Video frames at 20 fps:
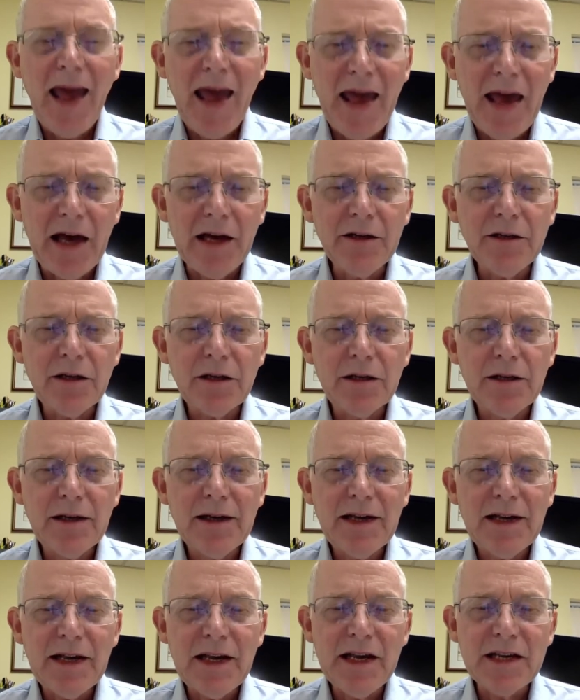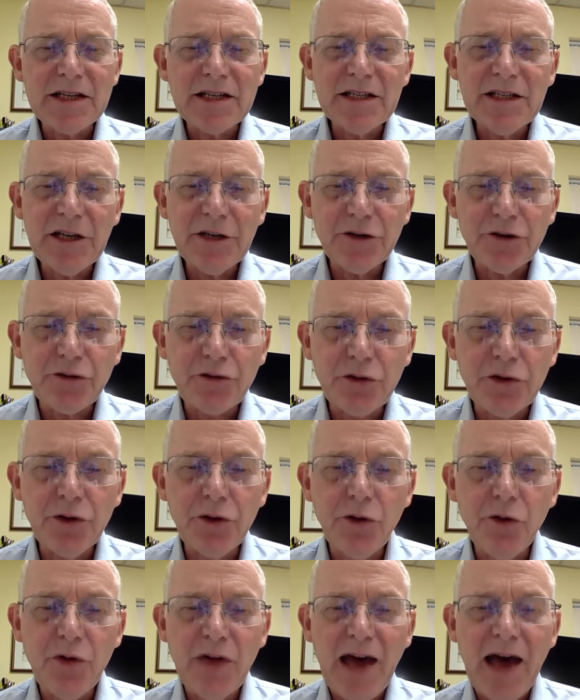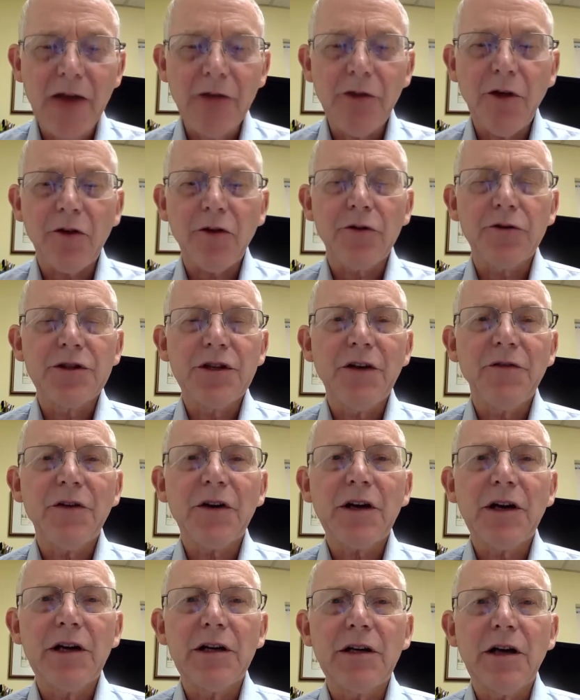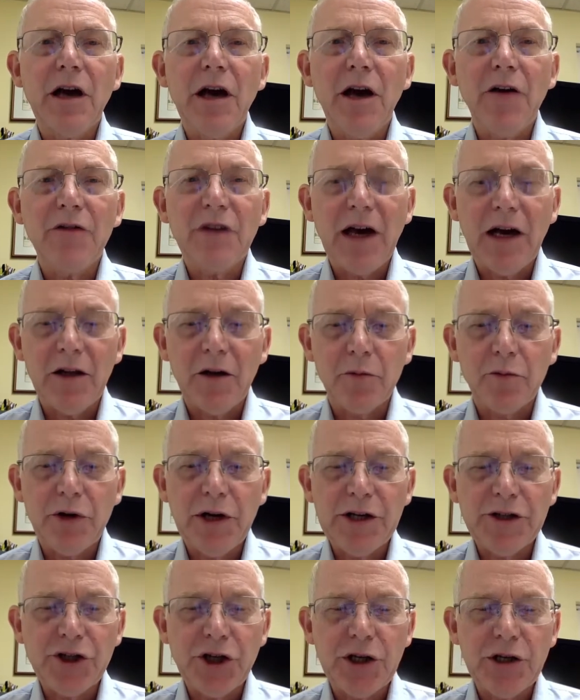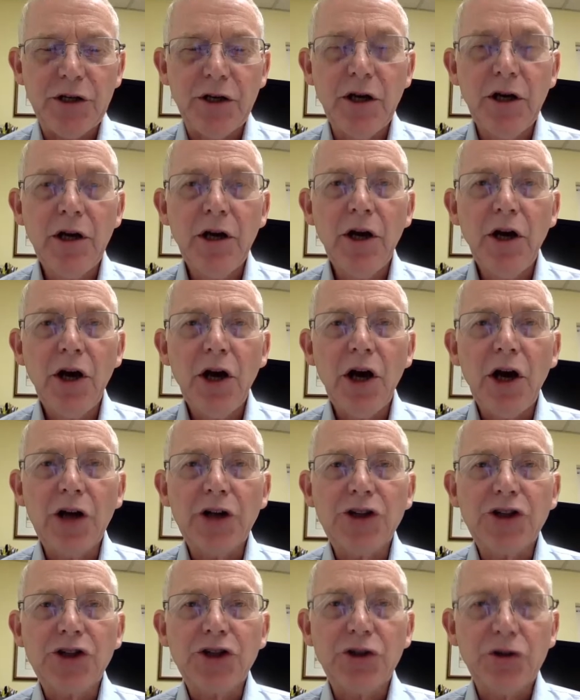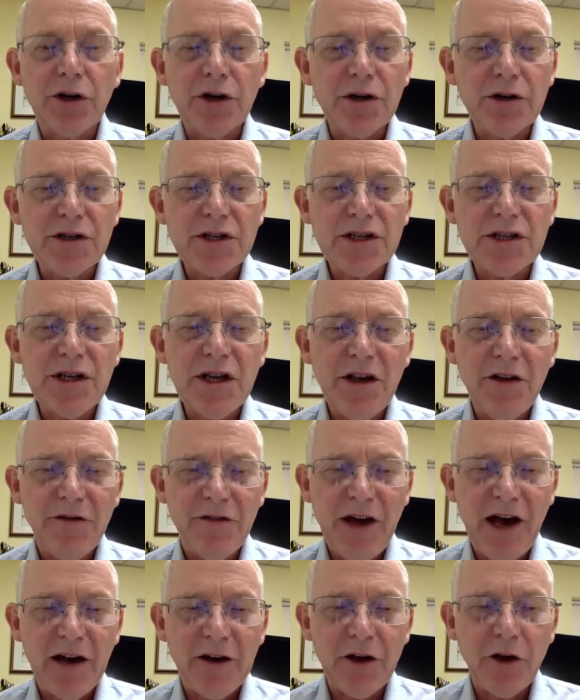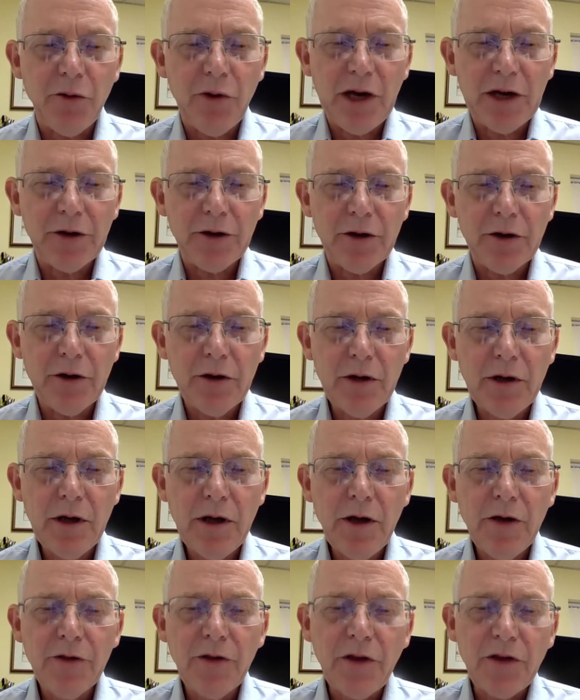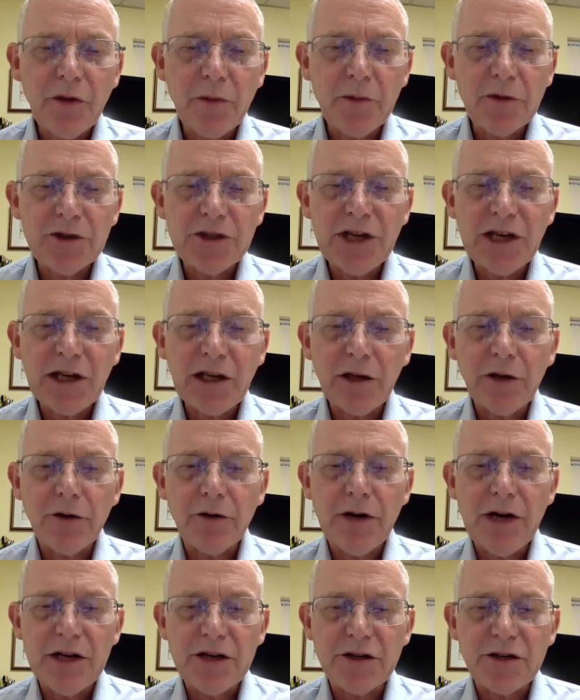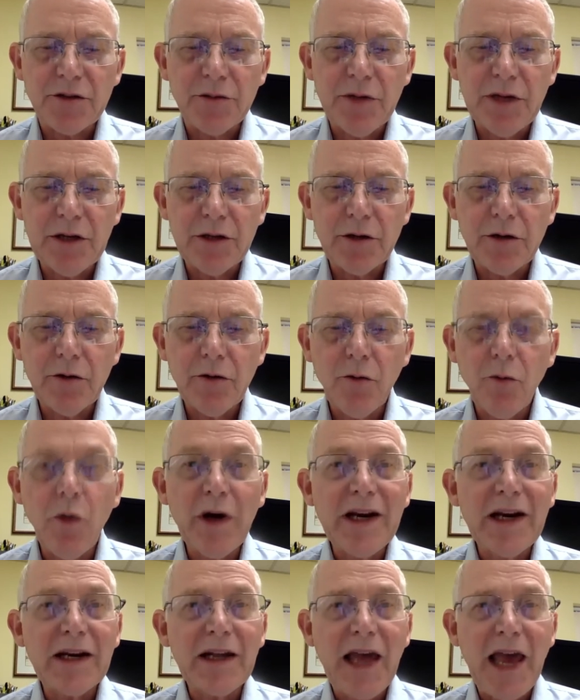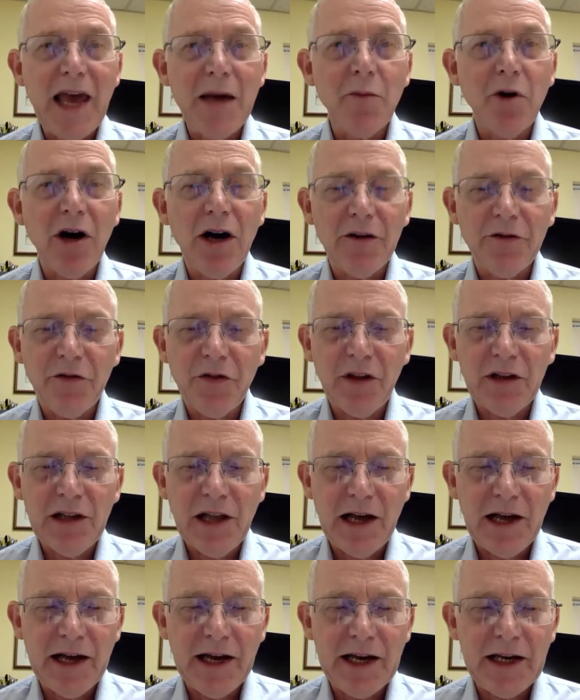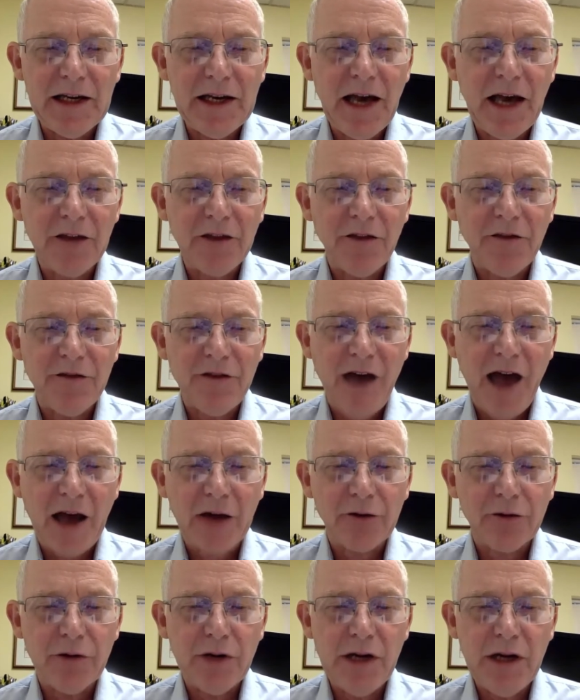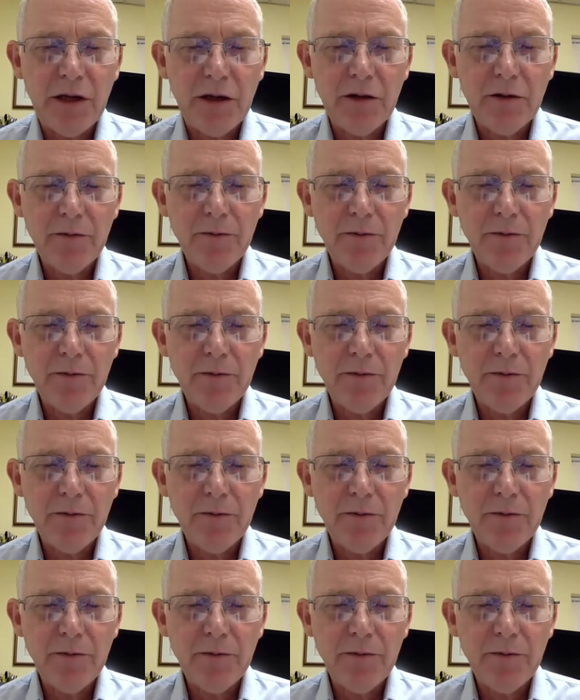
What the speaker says: And isn't it true that the certificate of calibration assures the evaluator that the particular instrument, when it came off the line at the factory,